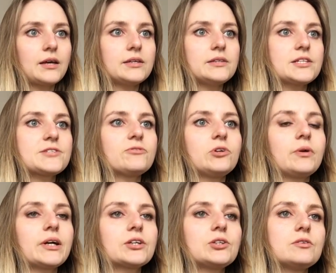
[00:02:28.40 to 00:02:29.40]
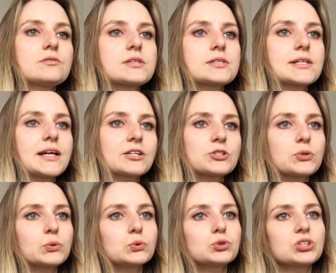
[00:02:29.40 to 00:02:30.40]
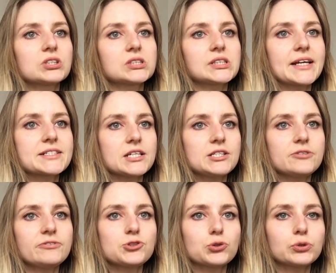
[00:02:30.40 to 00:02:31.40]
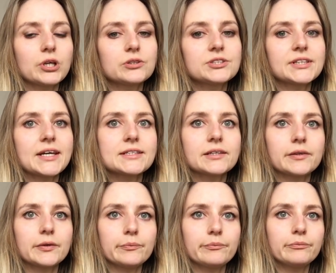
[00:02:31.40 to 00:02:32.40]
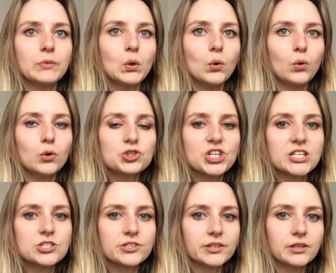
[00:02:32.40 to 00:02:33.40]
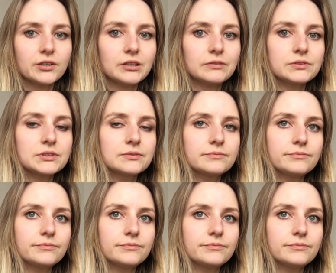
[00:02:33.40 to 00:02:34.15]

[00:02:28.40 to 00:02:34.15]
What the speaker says: In this view, I can use the select tool to select individual nodes and edit them, or change the curves.